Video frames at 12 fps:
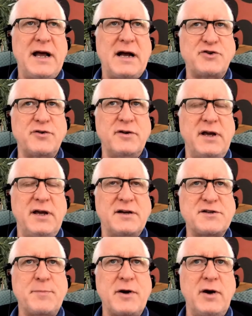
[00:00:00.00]
actually
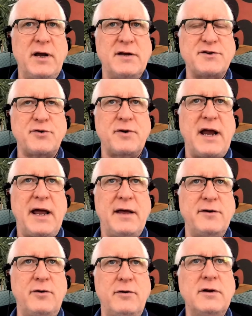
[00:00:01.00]
experience or
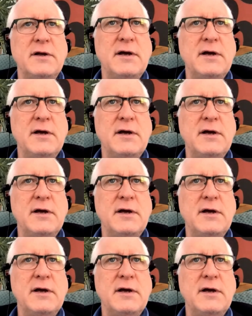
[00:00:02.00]
handle